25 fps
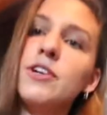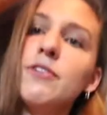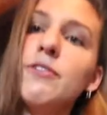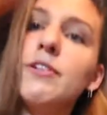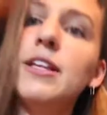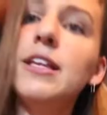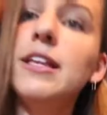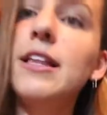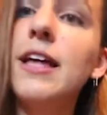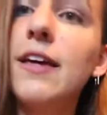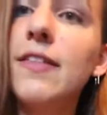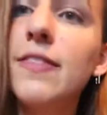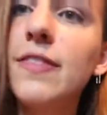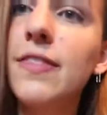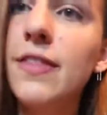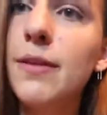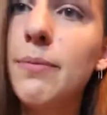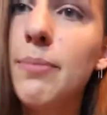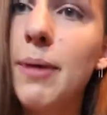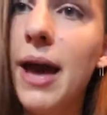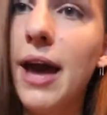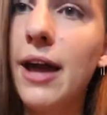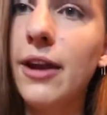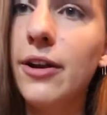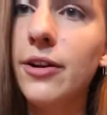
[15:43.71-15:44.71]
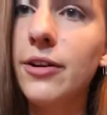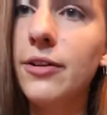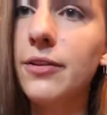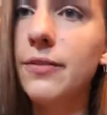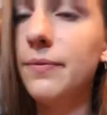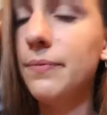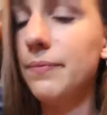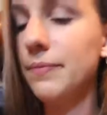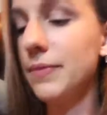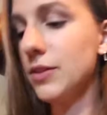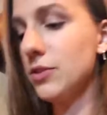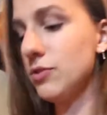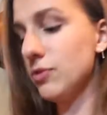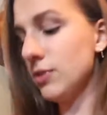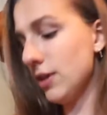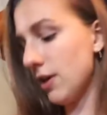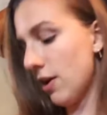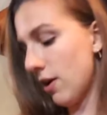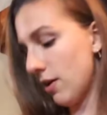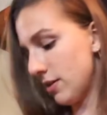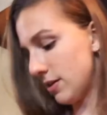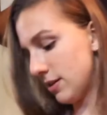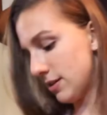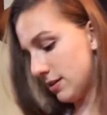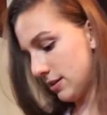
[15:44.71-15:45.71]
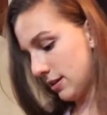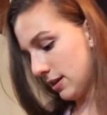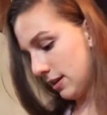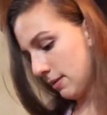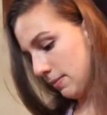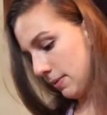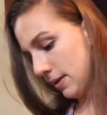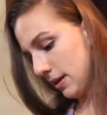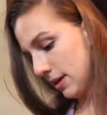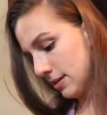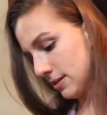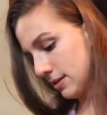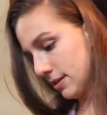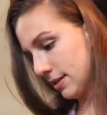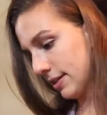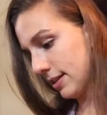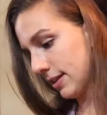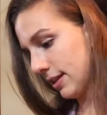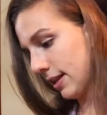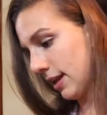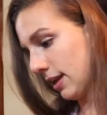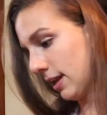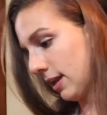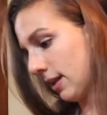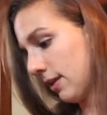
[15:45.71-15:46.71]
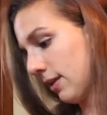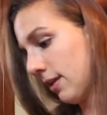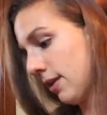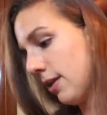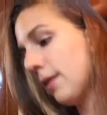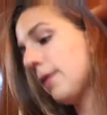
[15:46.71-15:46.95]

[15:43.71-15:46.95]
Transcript: I really like the pattern. It's really hard to see because of the lighting.